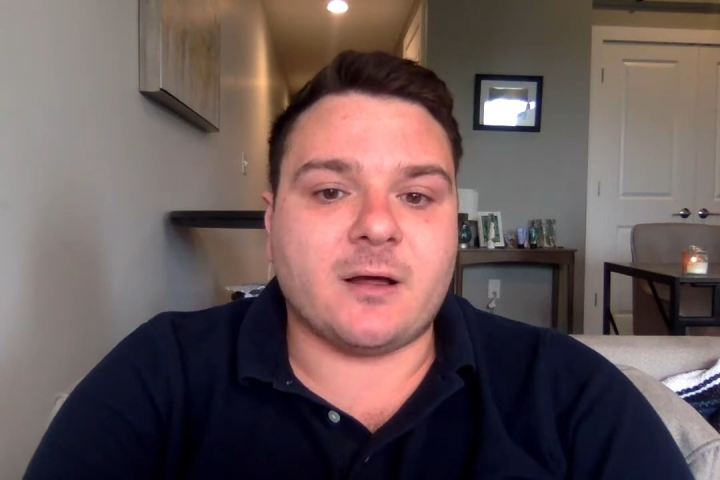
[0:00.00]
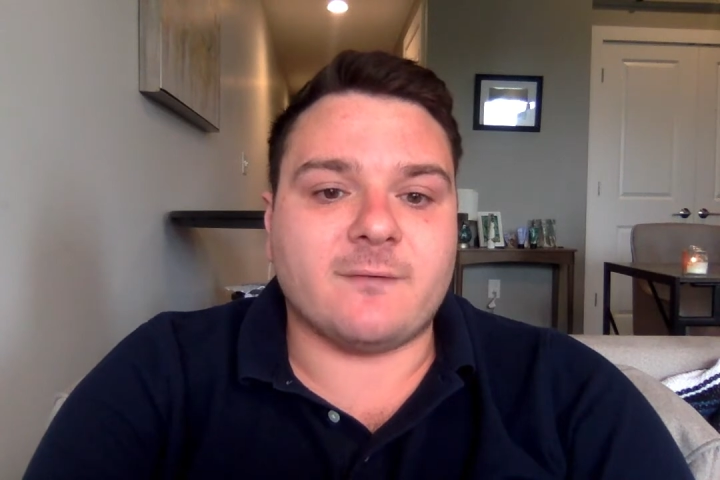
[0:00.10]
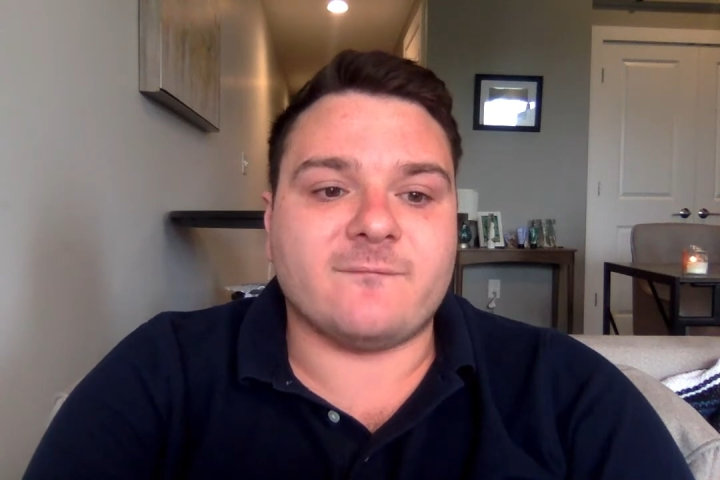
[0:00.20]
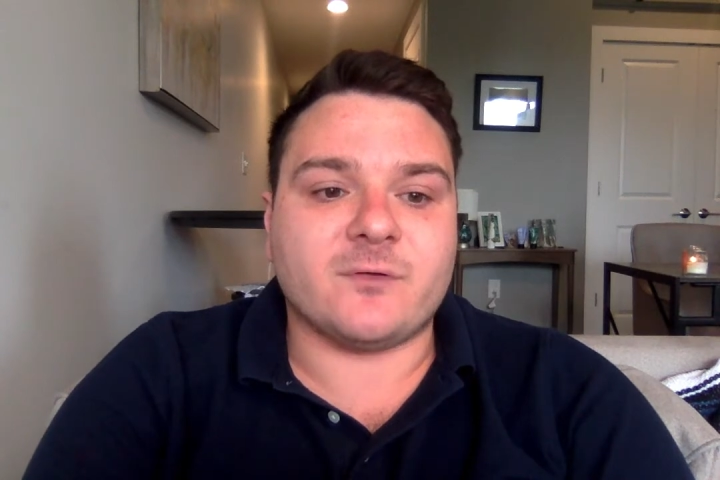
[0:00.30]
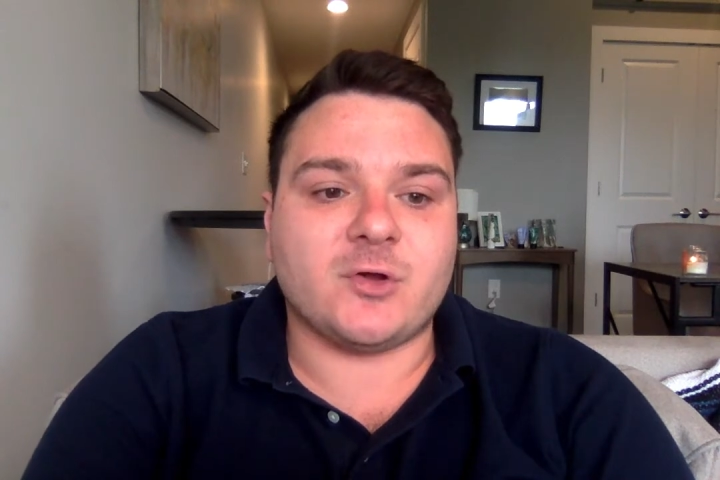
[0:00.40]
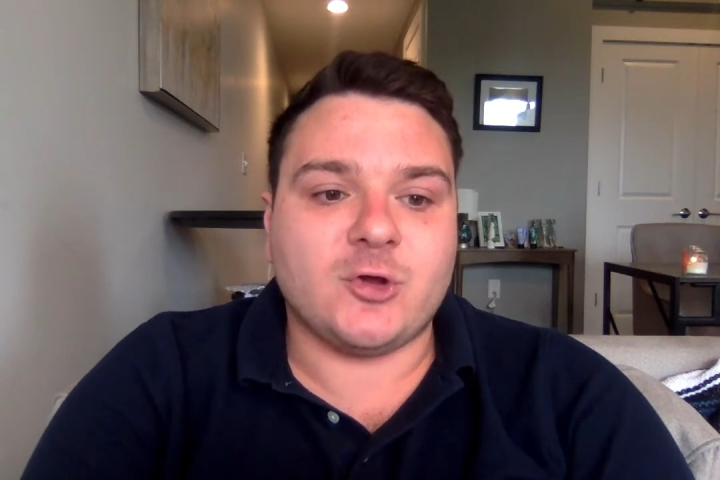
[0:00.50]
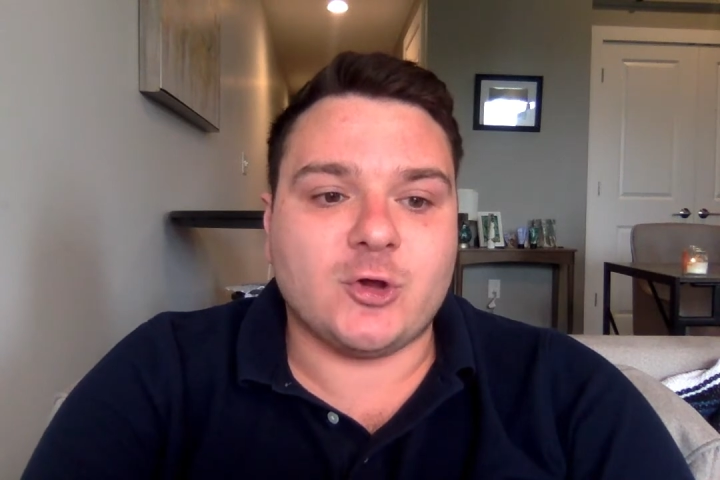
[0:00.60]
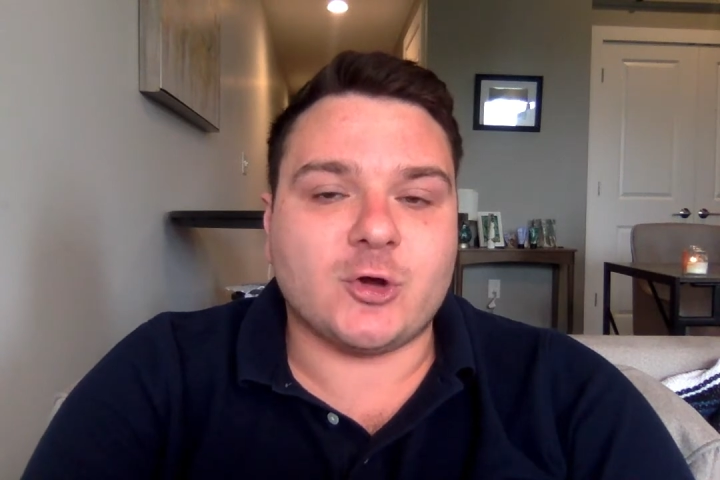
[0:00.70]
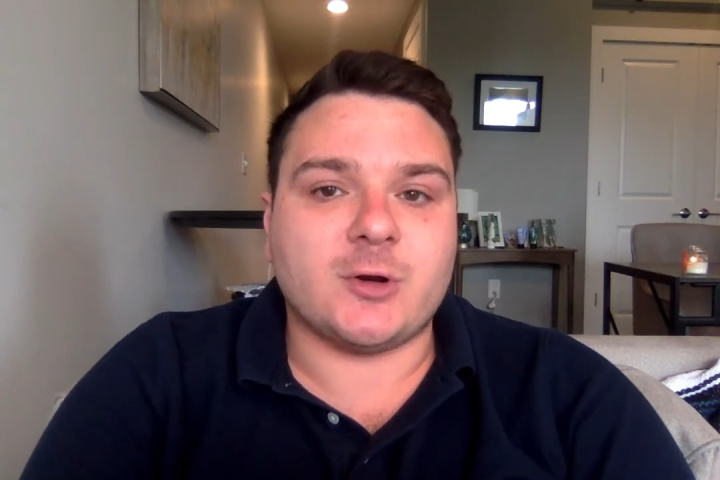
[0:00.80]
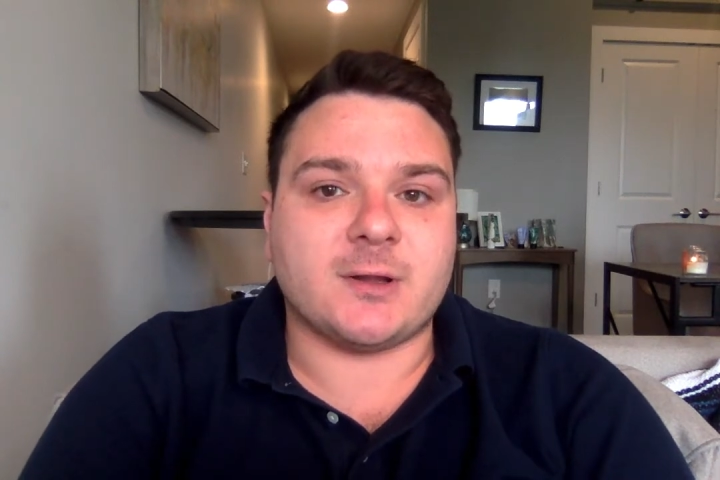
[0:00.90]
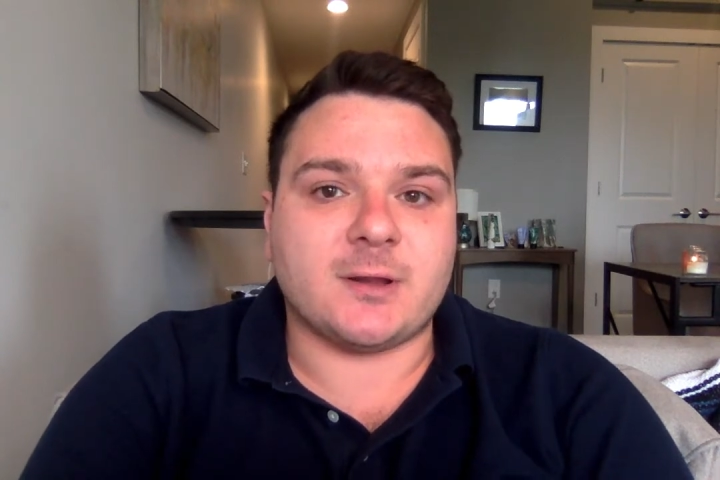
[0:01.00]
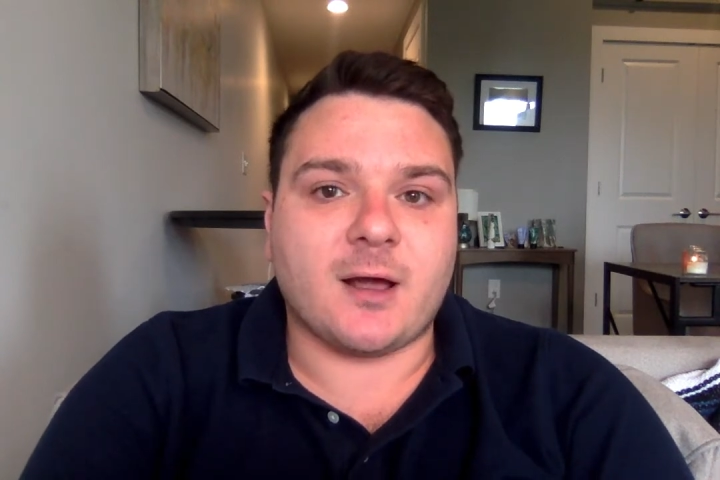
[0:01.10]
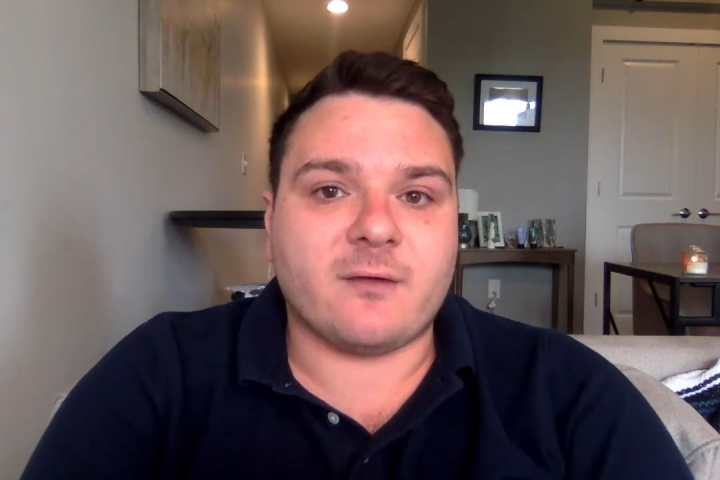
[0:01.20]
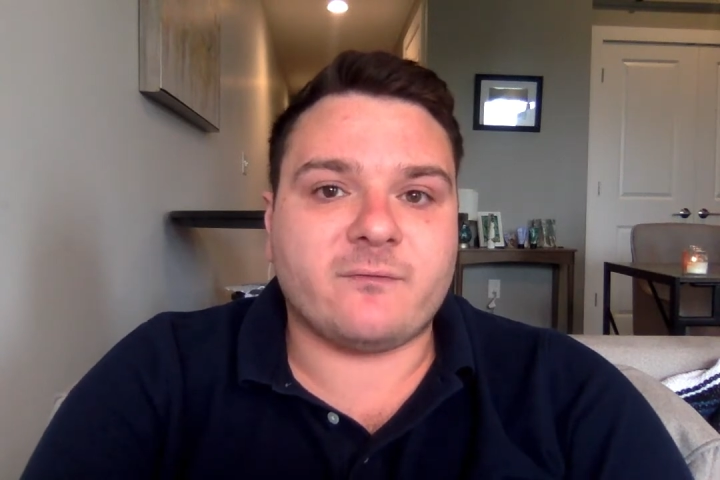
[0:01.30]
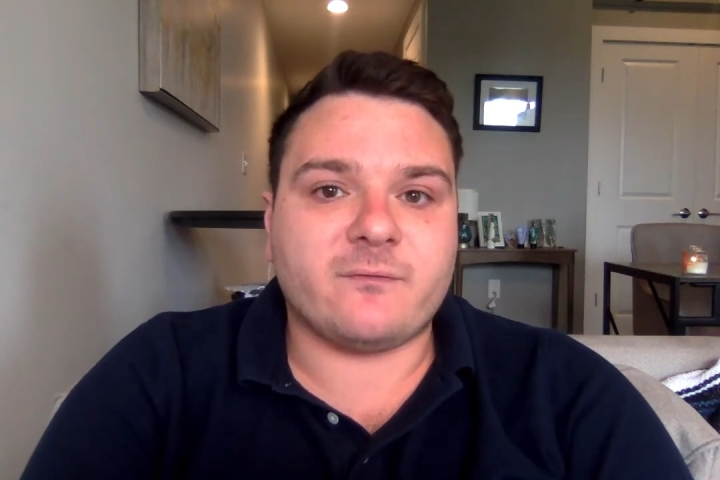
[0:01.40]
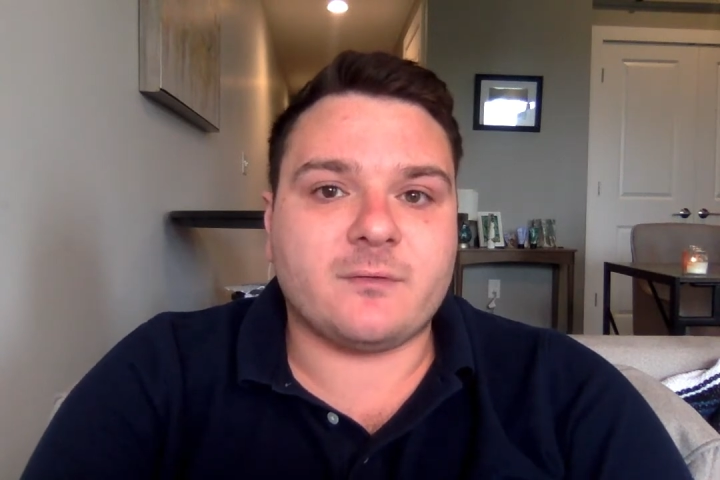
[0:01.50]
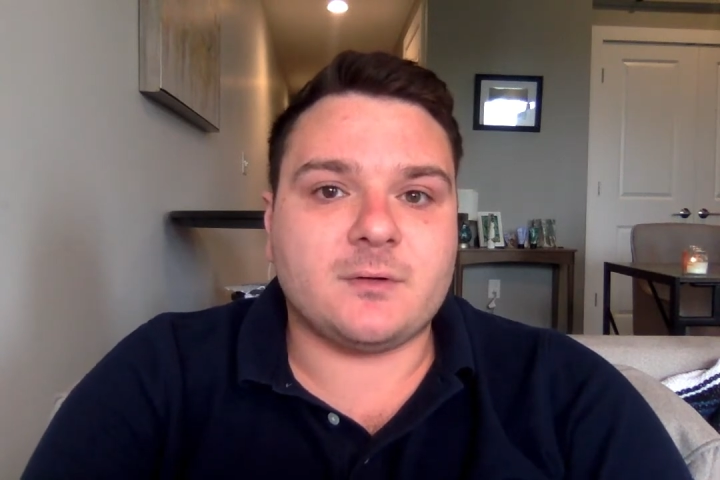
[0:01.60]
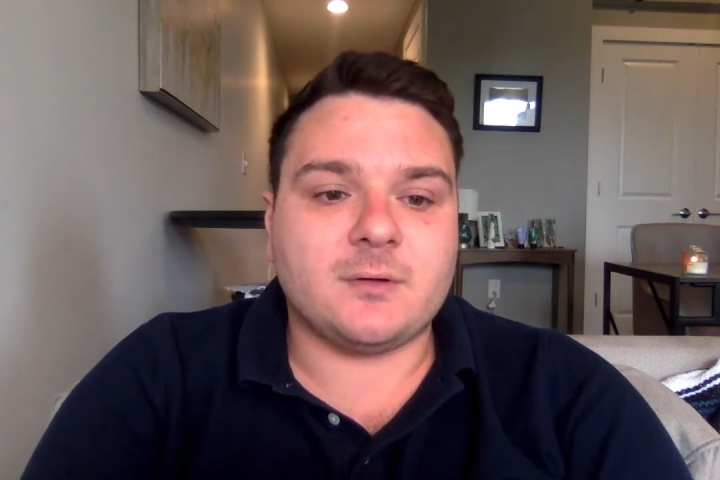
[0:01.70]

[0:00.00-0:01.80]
of good enough.